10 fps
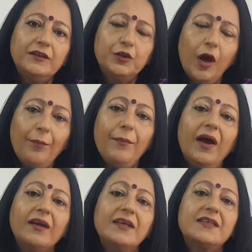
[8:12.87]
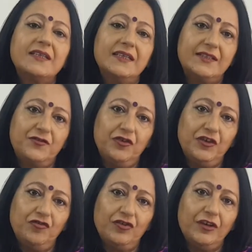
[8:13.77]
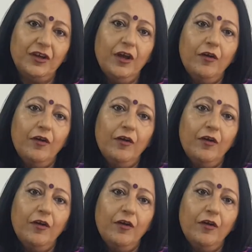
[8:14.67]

job market is changing.